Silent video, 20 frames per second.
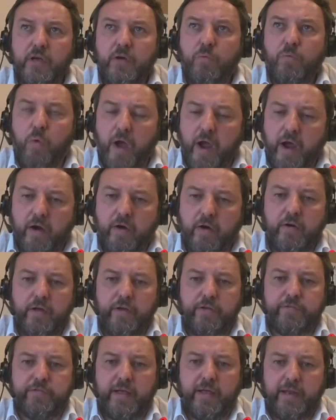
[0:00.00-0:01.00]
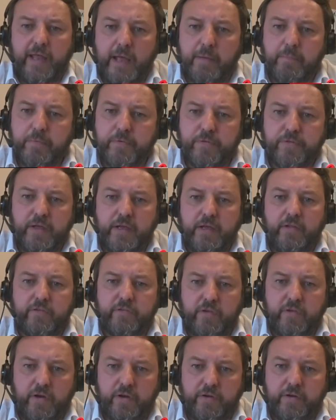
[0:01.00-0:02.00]
Where is that empathy and
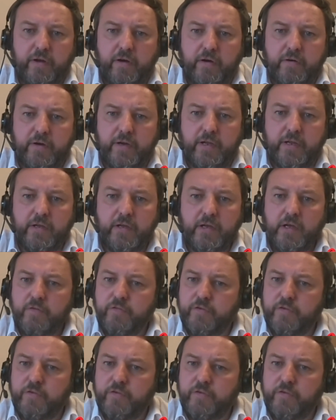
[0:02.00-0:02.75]
solidarity